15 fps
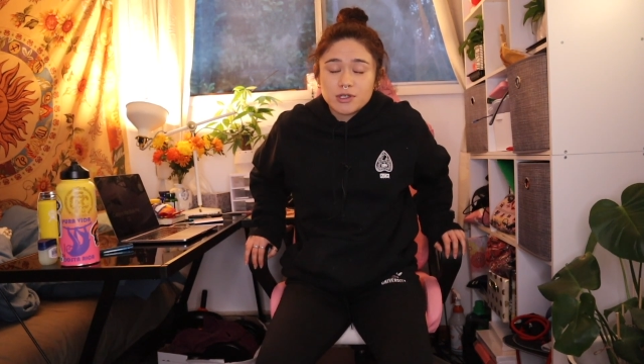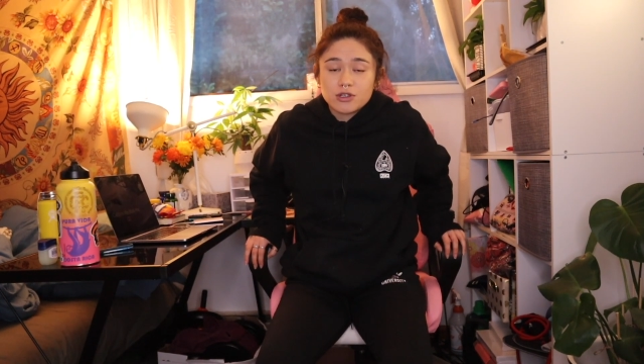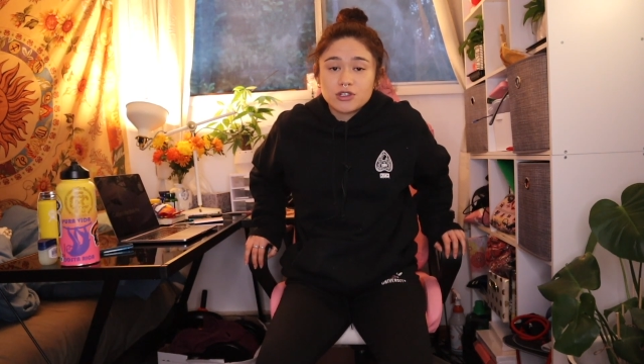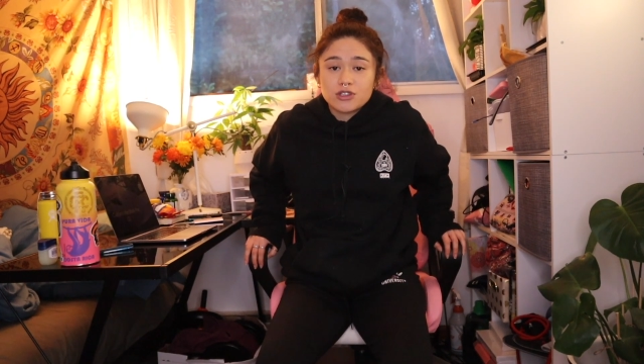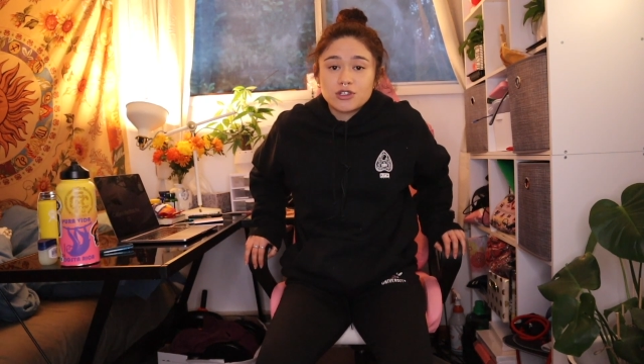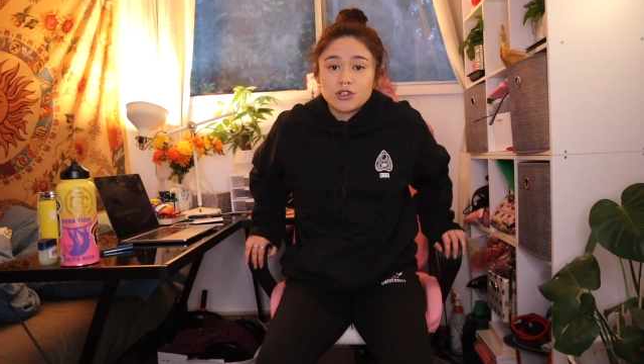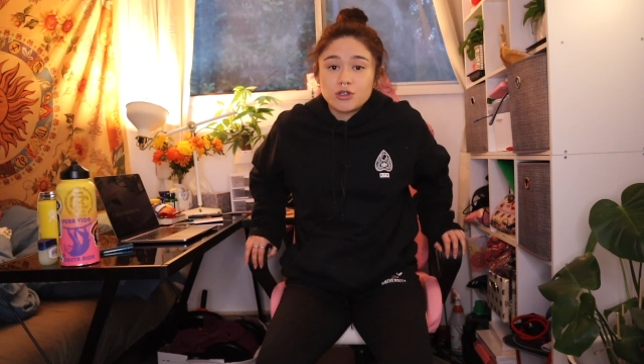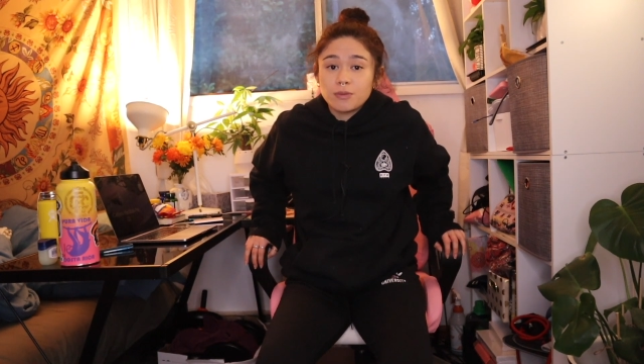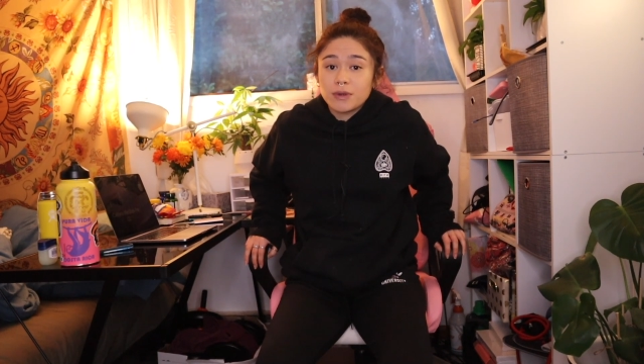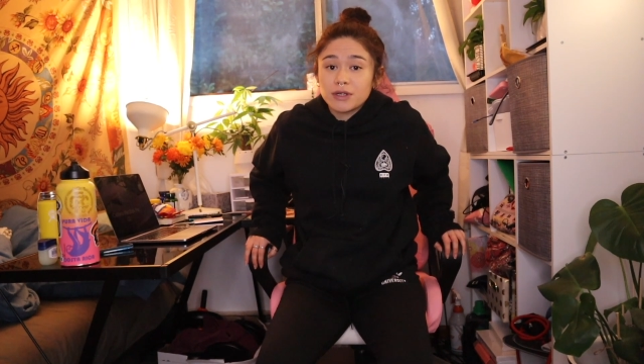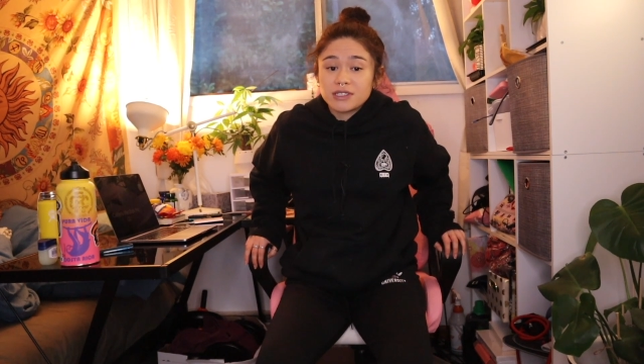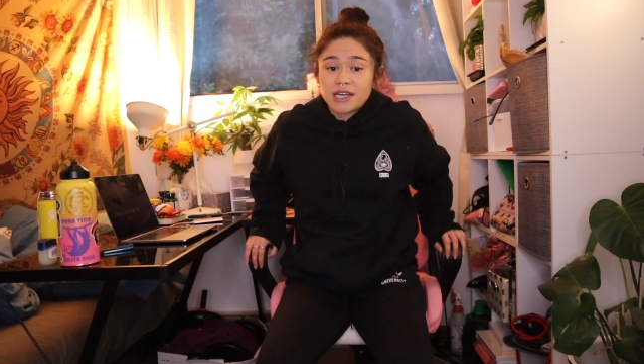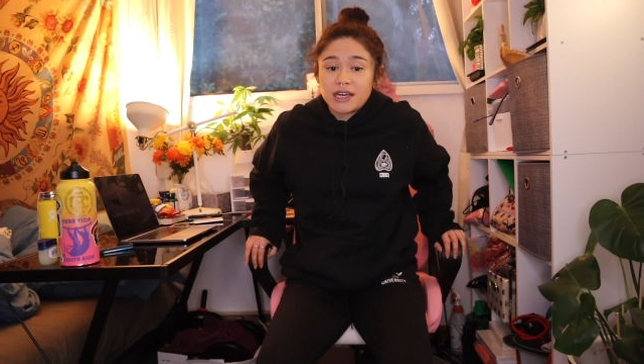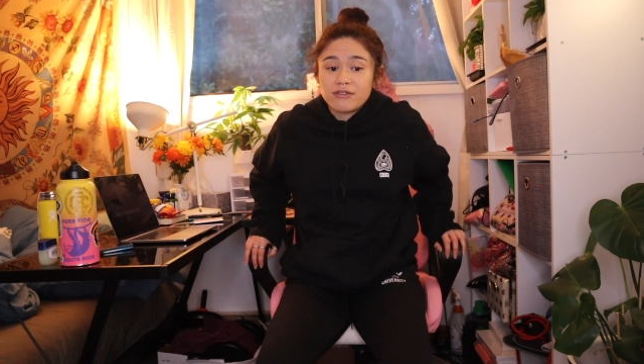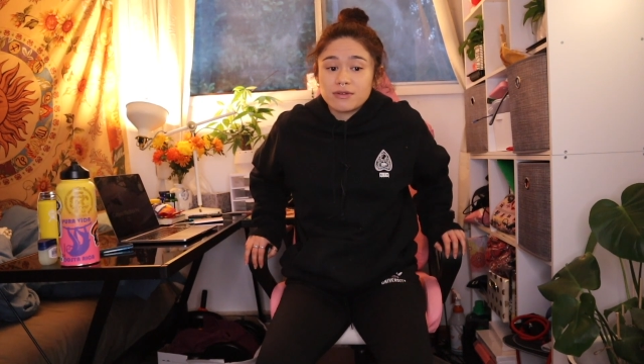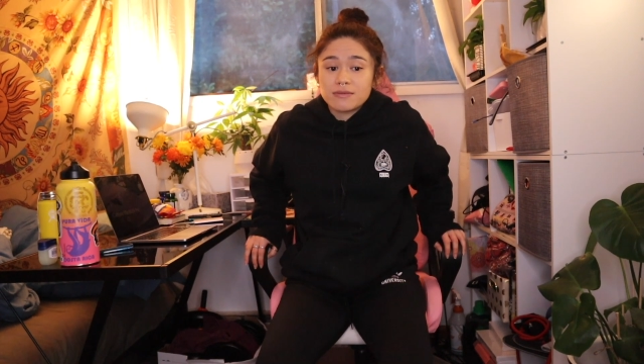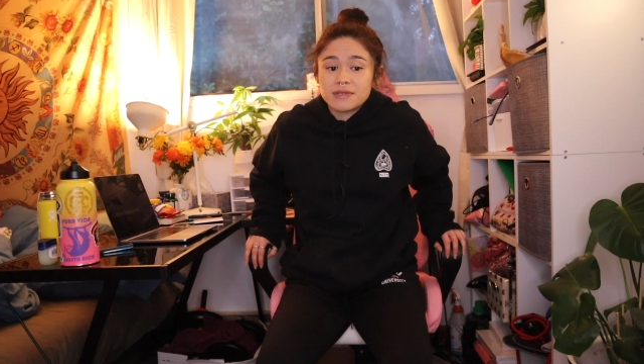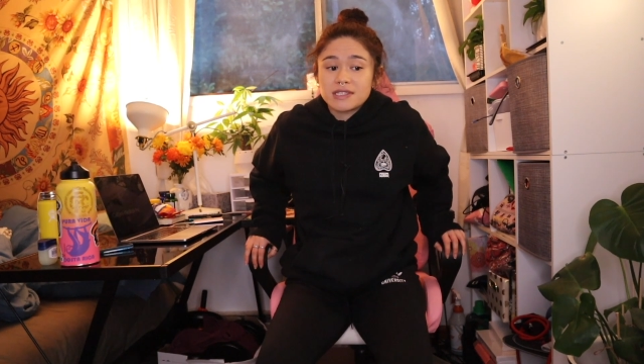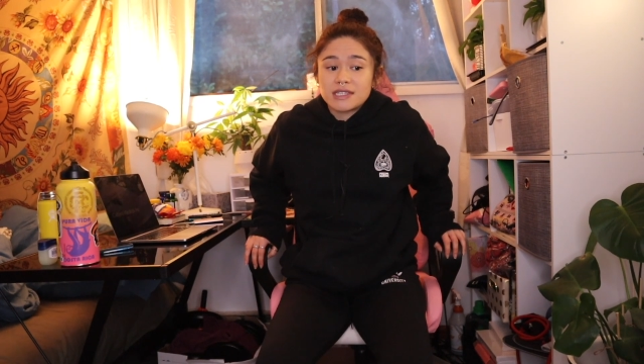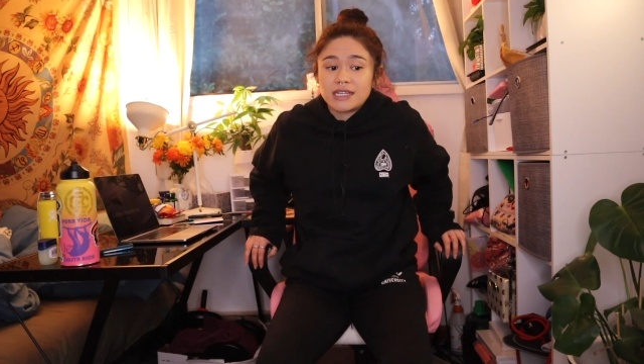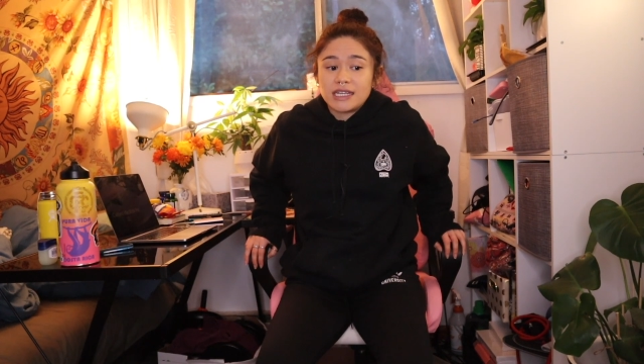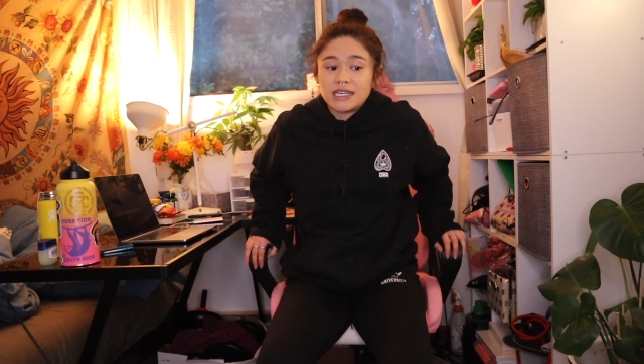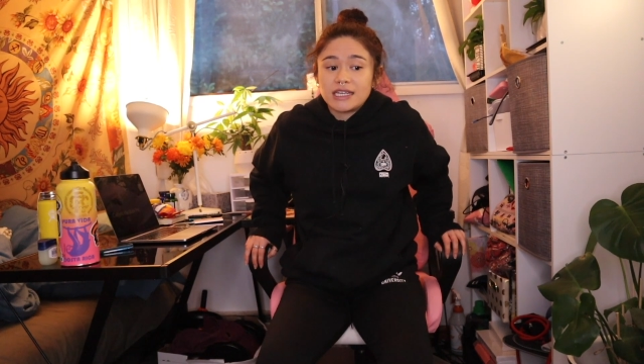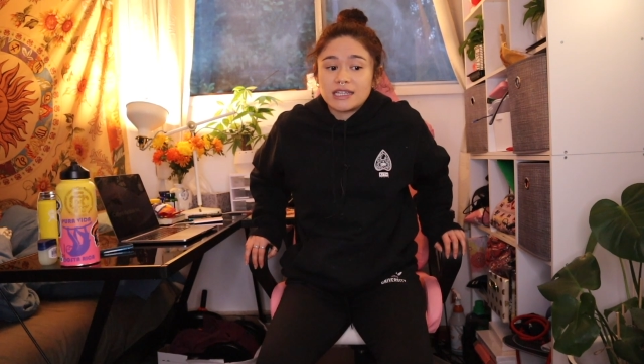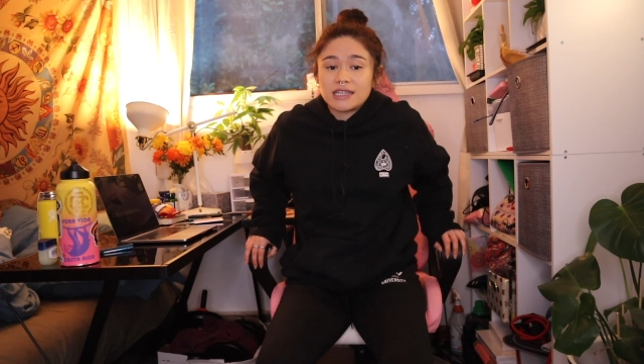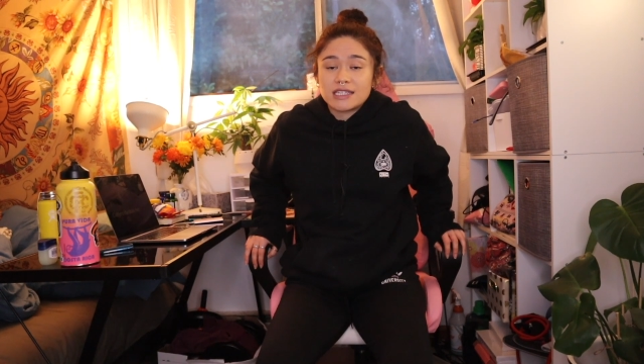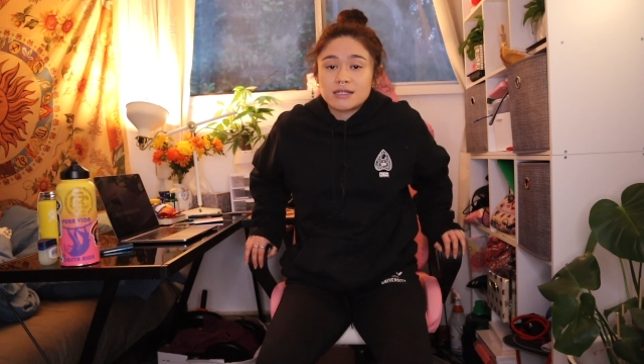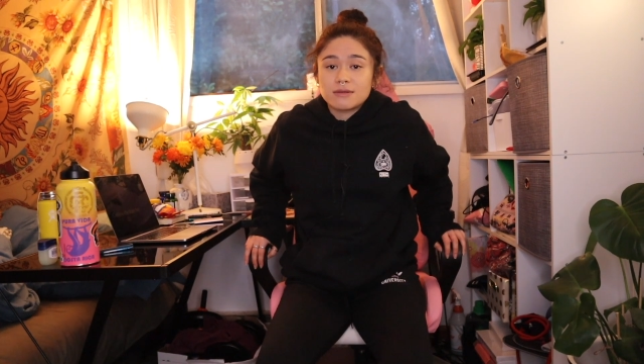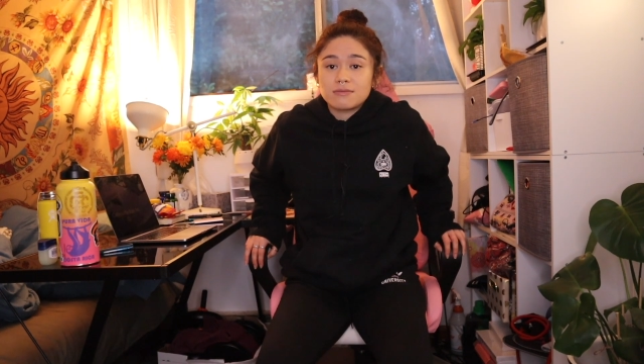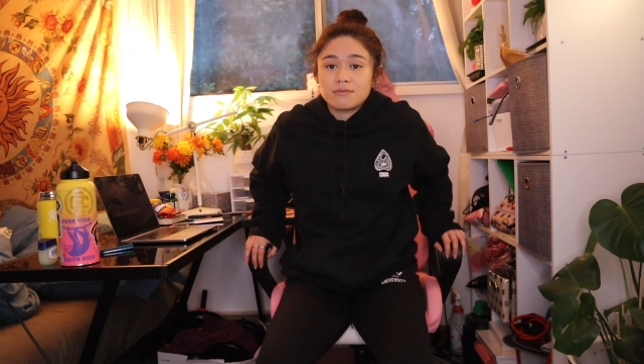are super tight from sitting in
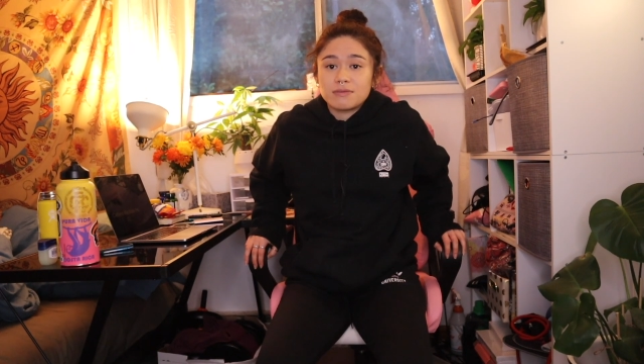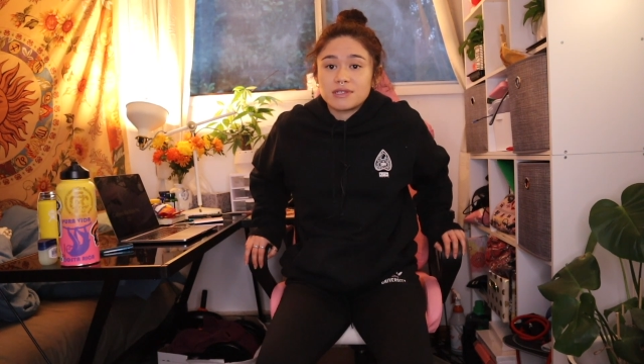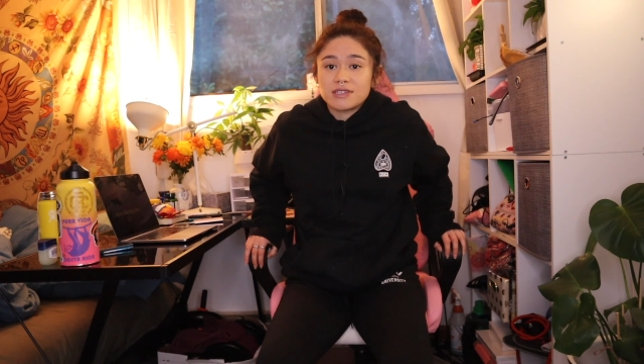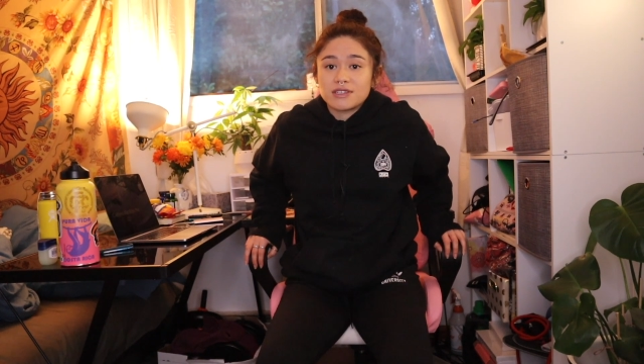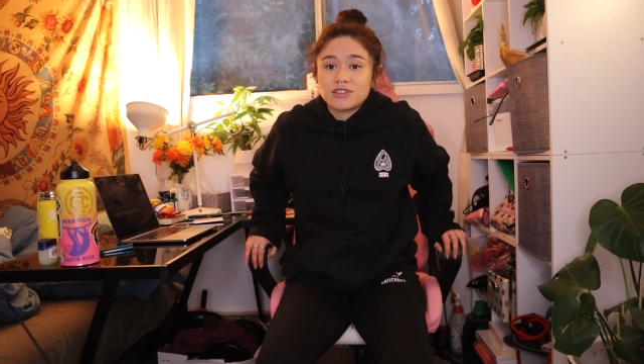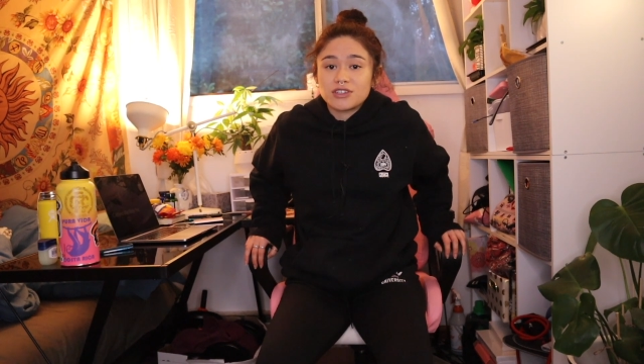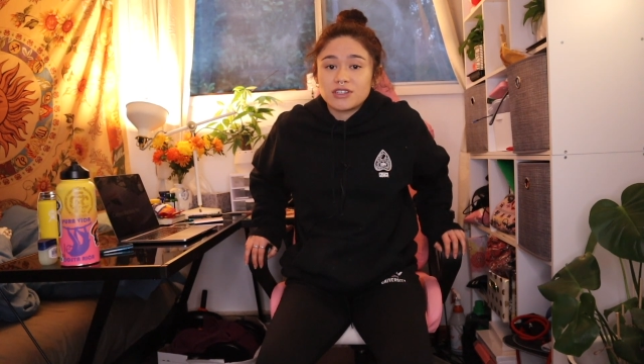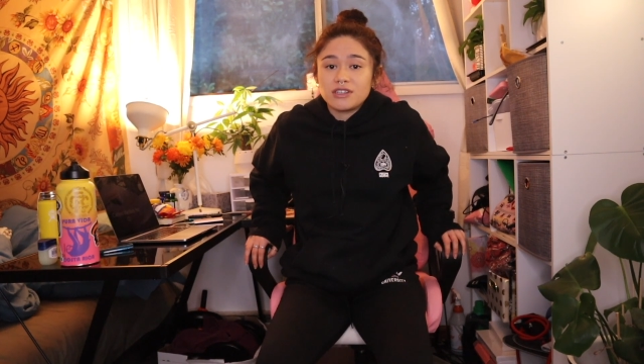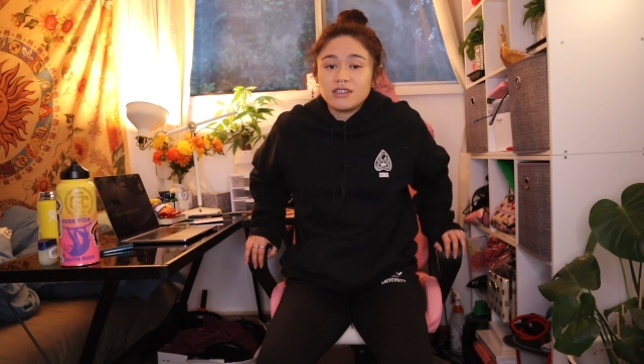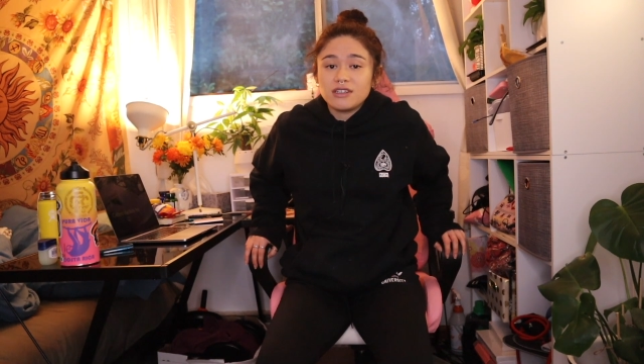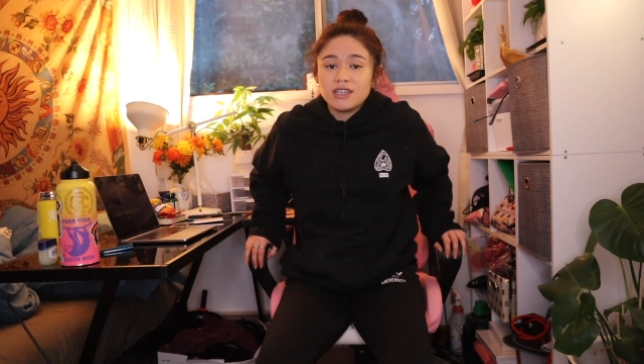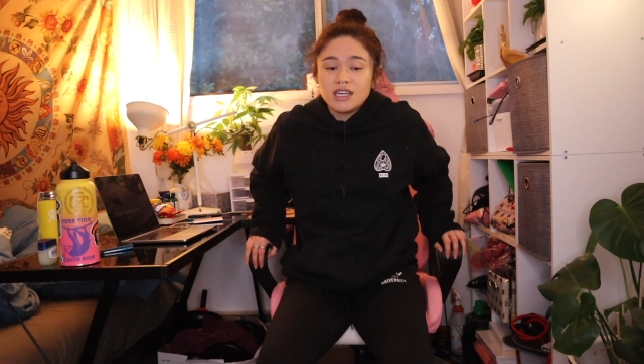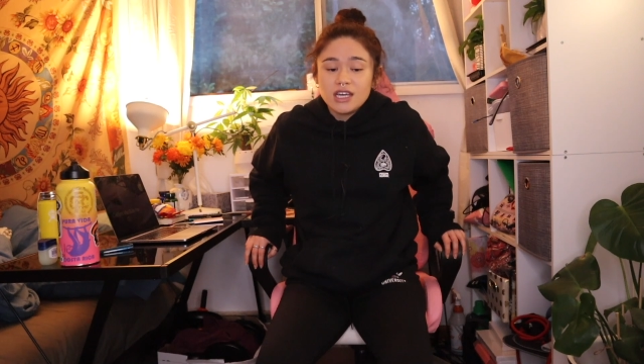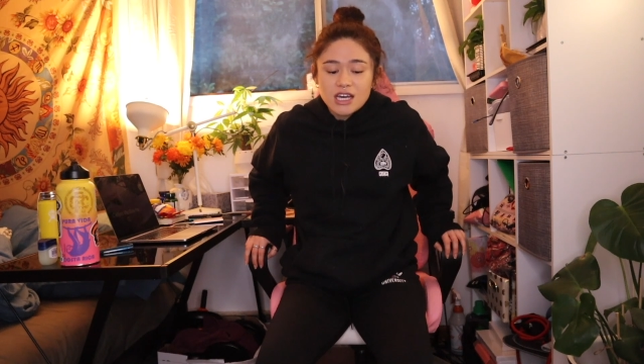this position.